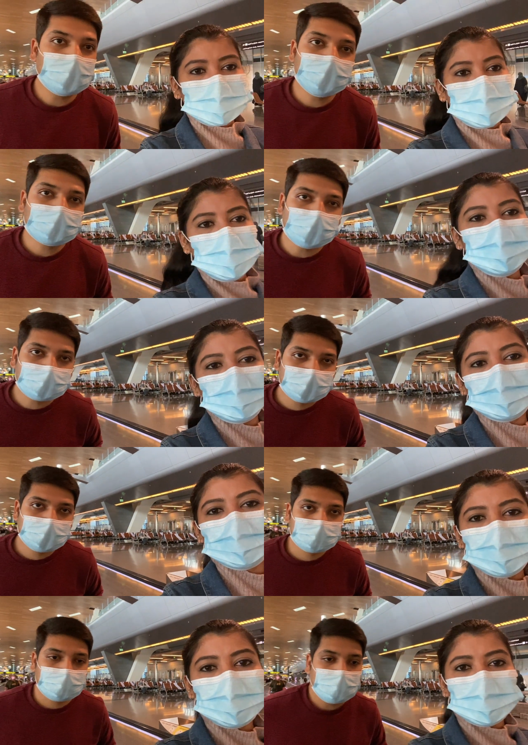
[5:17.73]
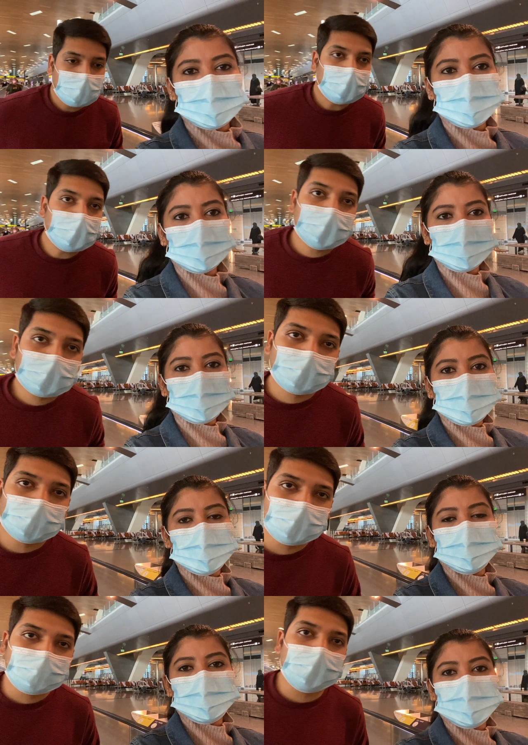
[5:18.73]
Speaker 1: We thought that it
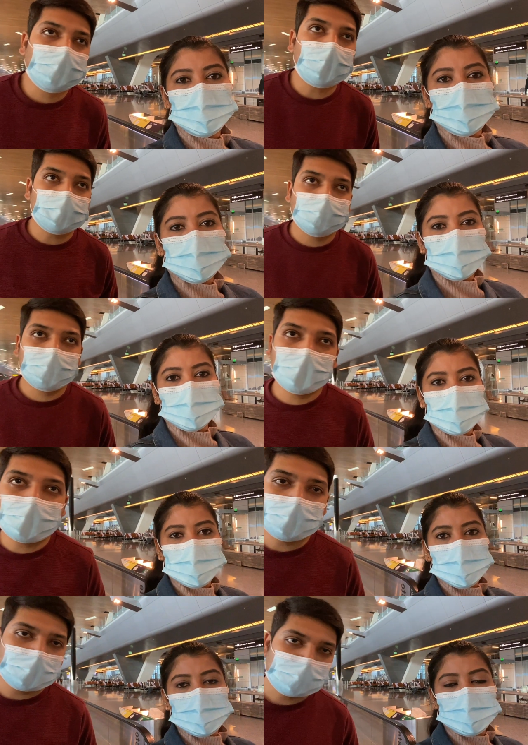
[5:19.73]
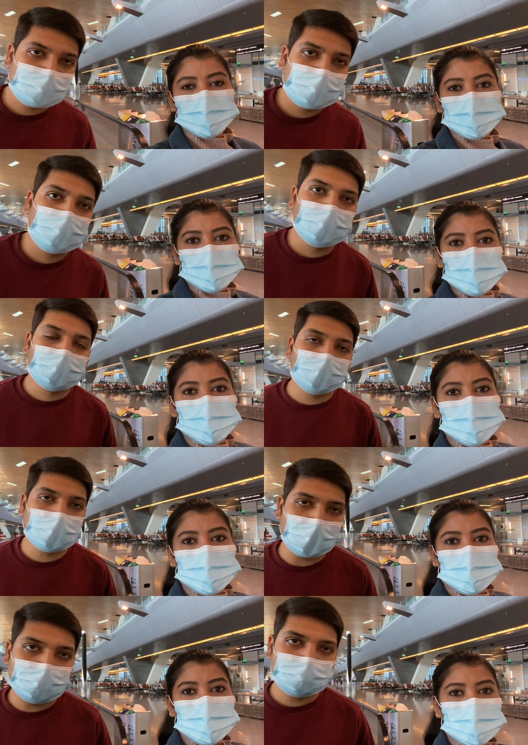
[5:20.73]
won't be possible for us to
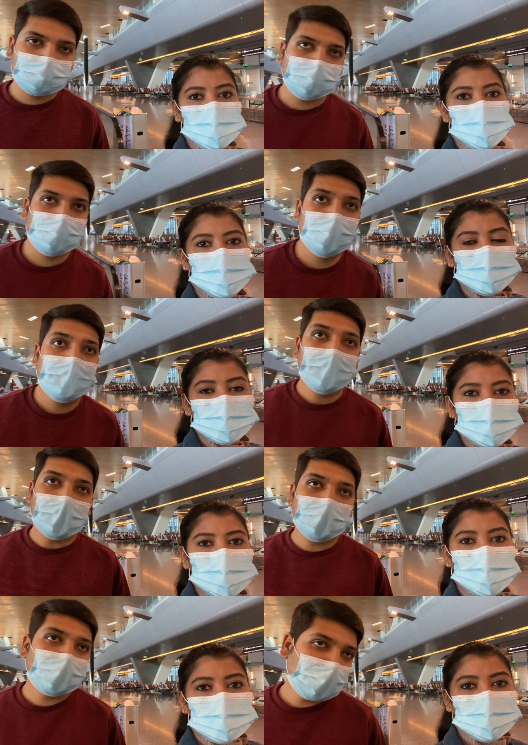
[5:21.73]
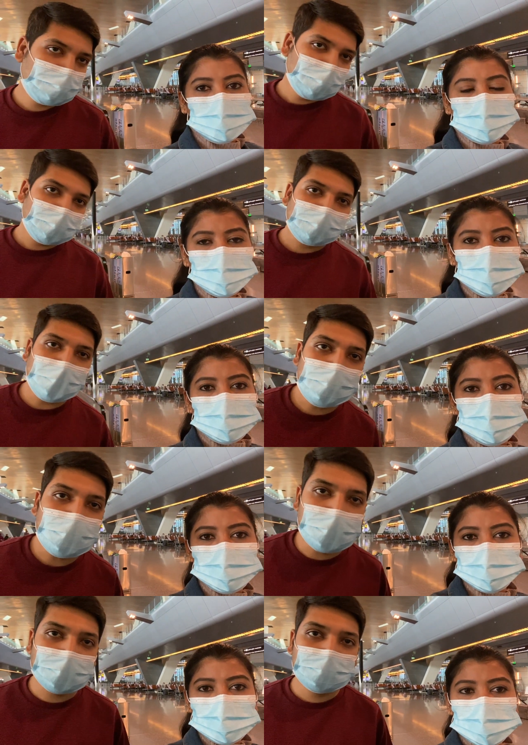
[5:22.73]
go outside, and when we came
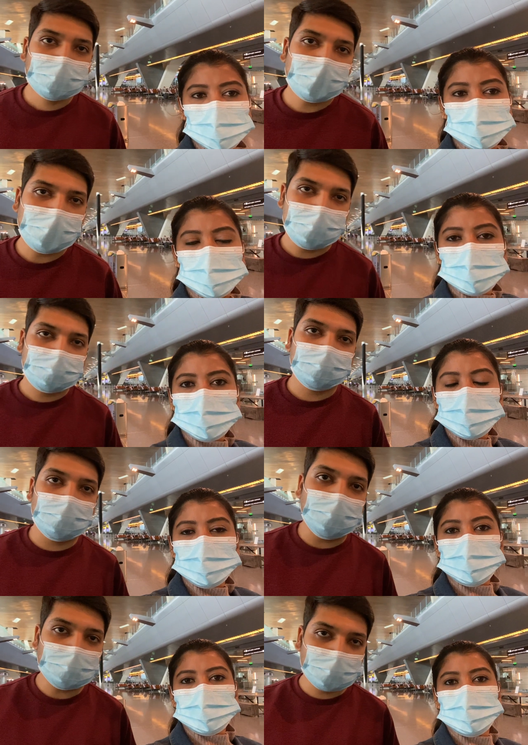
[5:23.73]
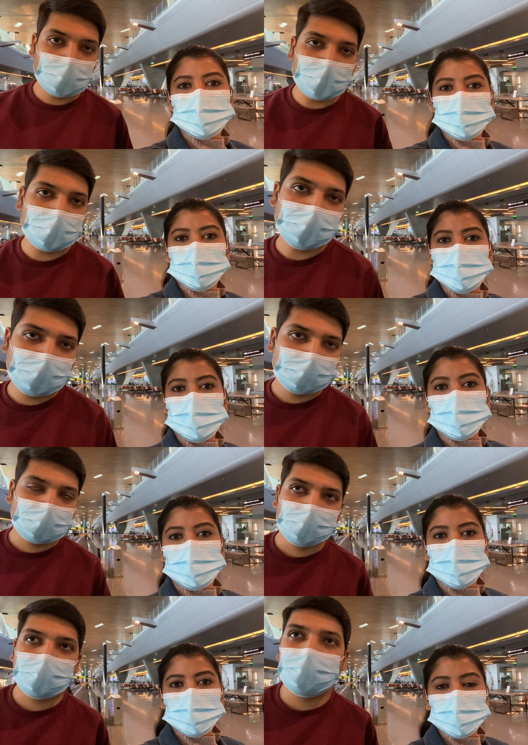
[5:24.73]
here at Doha
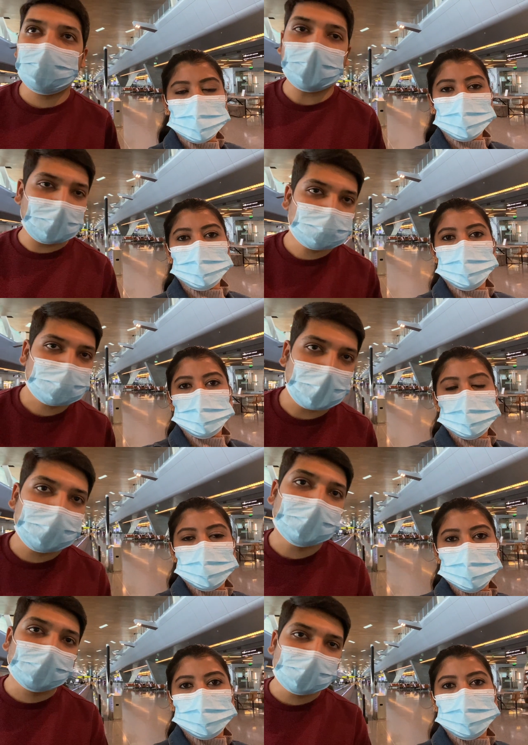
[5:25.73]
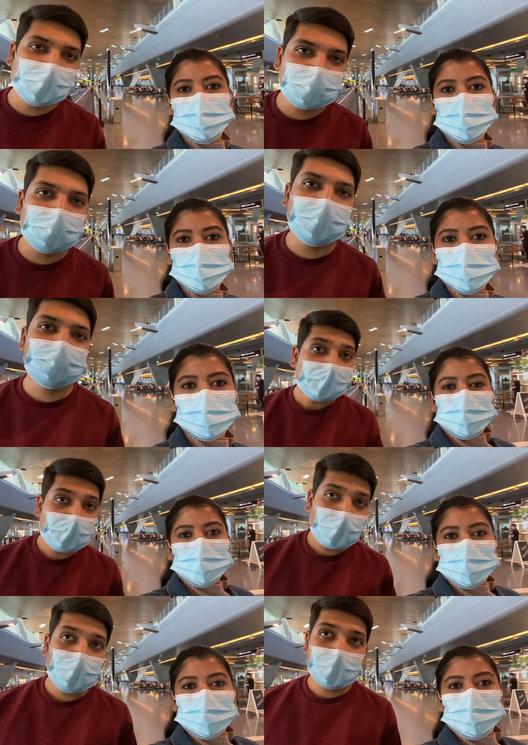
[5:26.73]
airport, we asked at information desk
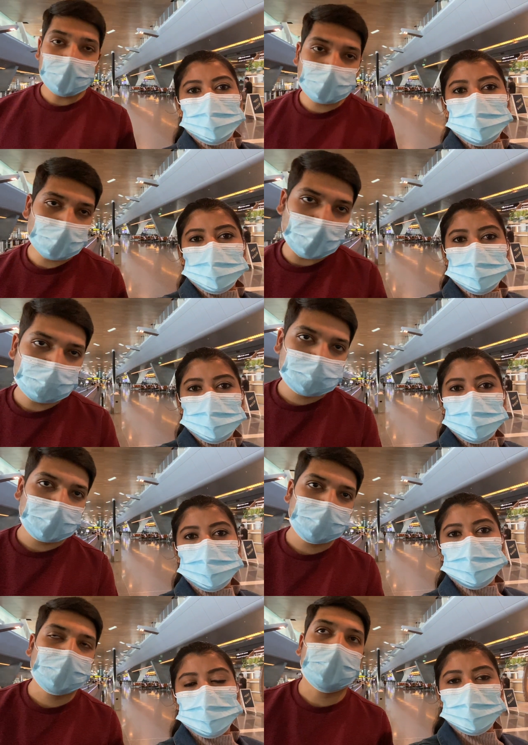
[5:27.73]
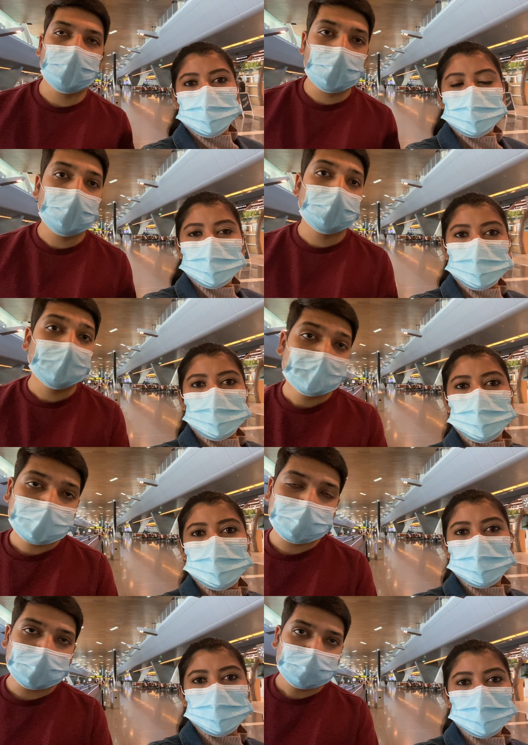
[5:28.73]
if we can go outside. They told
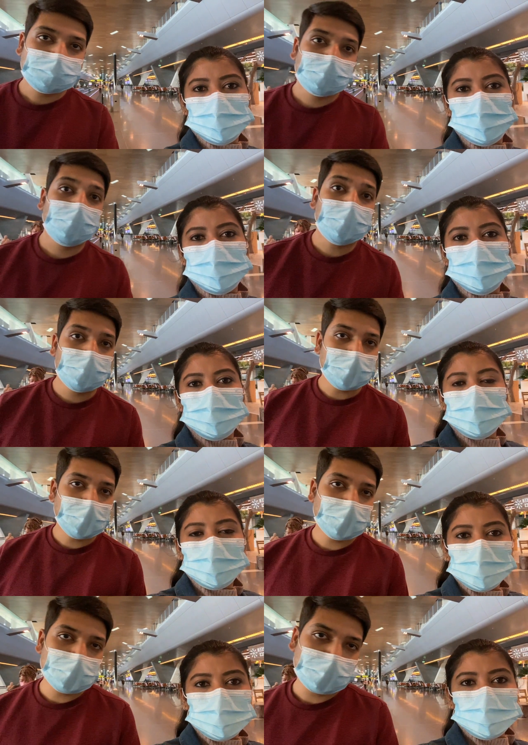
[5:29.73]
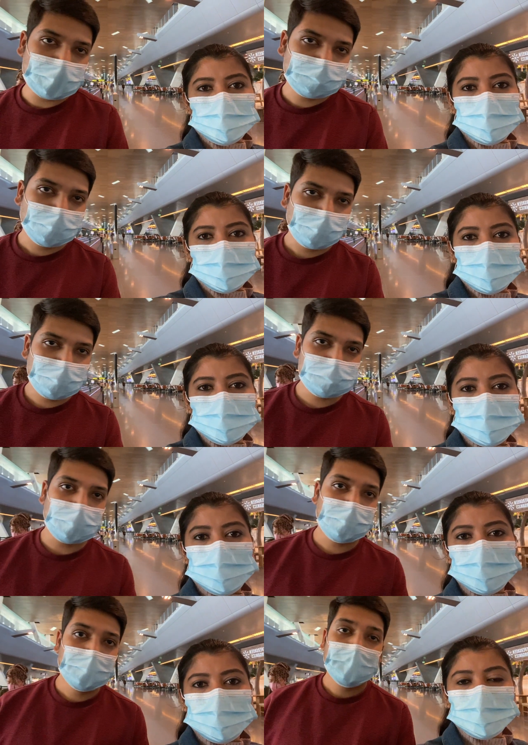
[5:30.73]
yes, you need a transit visa,